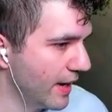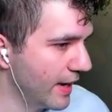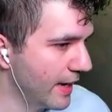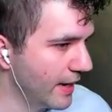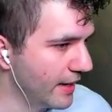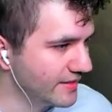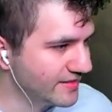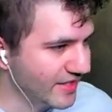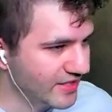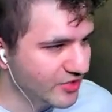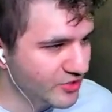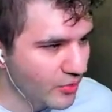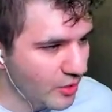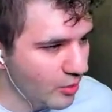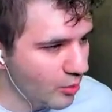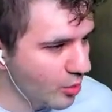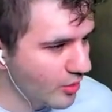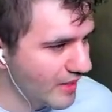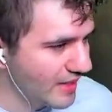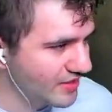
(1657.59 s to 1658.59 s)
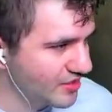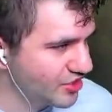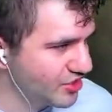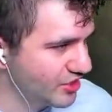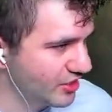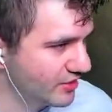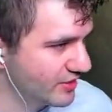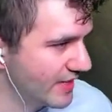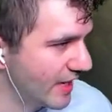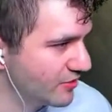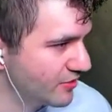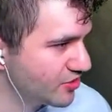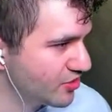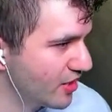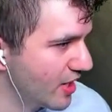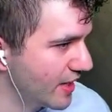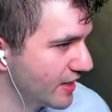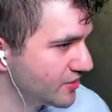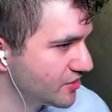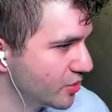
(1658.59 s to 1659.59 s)
Sanctuary Warden has a shield counter
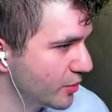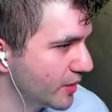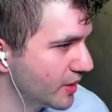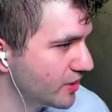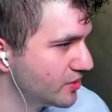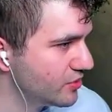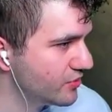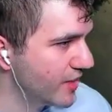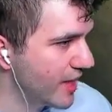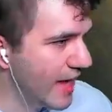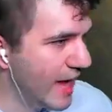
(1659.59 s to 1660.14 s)
on it, so we can do that.